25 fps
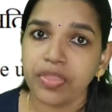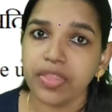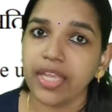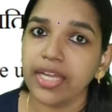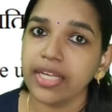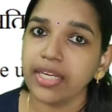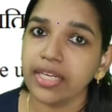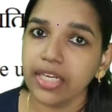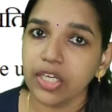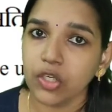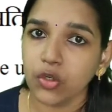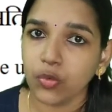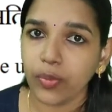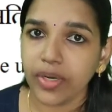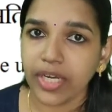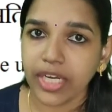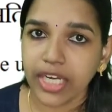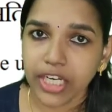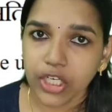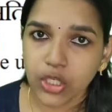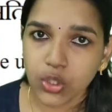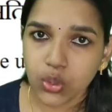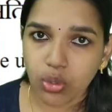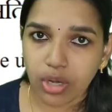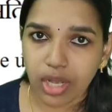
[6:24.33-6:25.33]
then it will
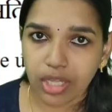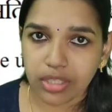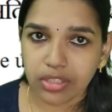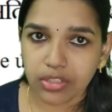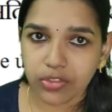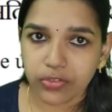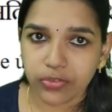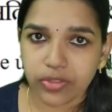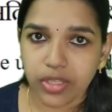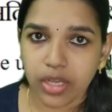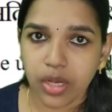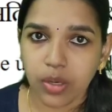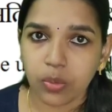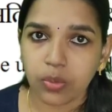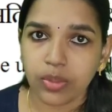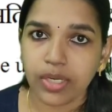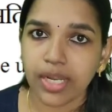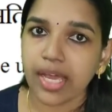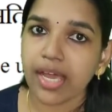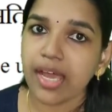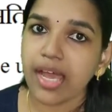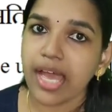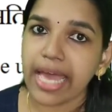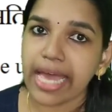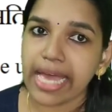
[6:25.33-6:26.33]
lead to
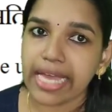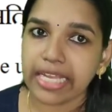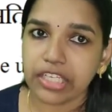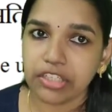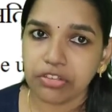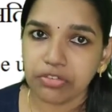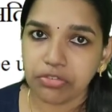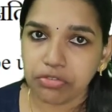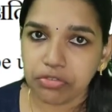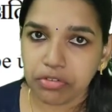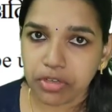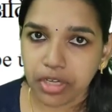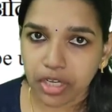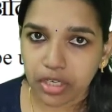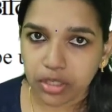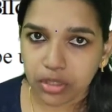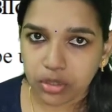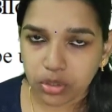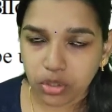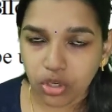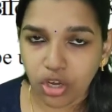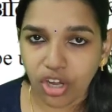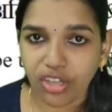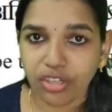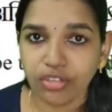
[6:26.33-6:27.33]
Adhisthaulya, and if we are
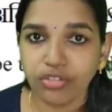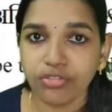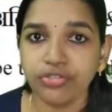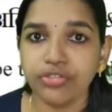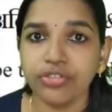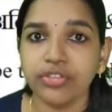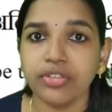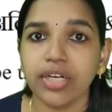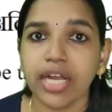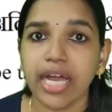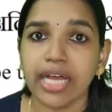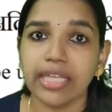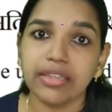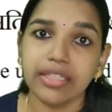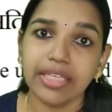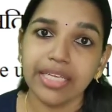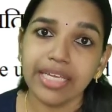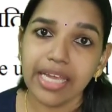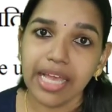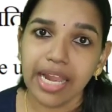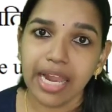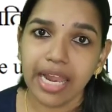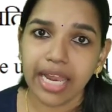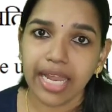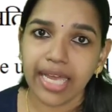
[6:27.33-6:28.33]
going for
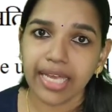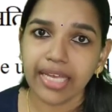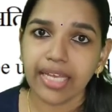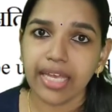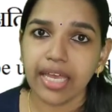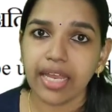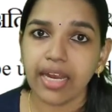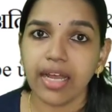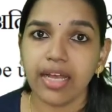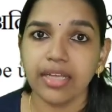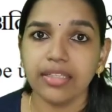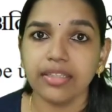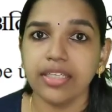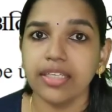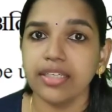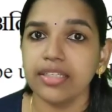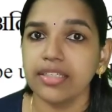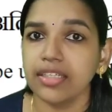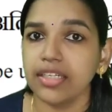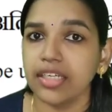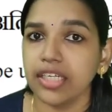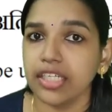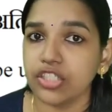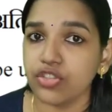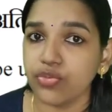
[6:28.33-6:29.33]
Adi Lankhana,
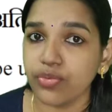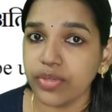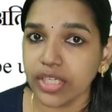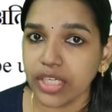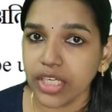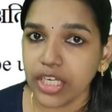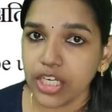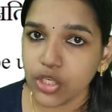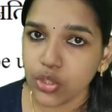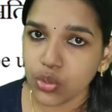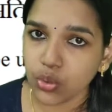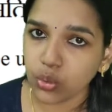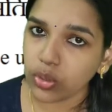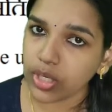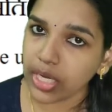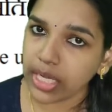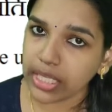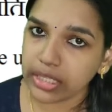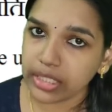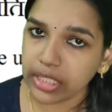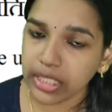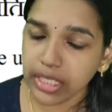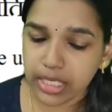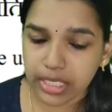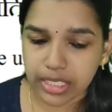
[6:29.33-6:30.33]
then it will lead to
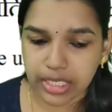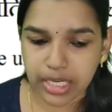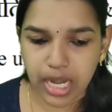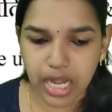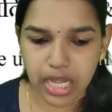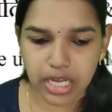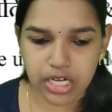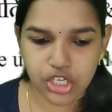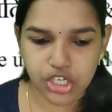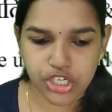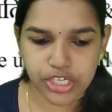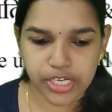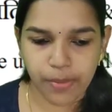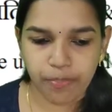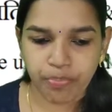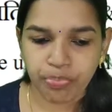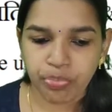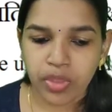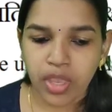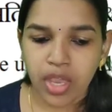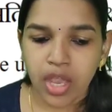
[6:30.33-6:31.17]
Adi Karsha.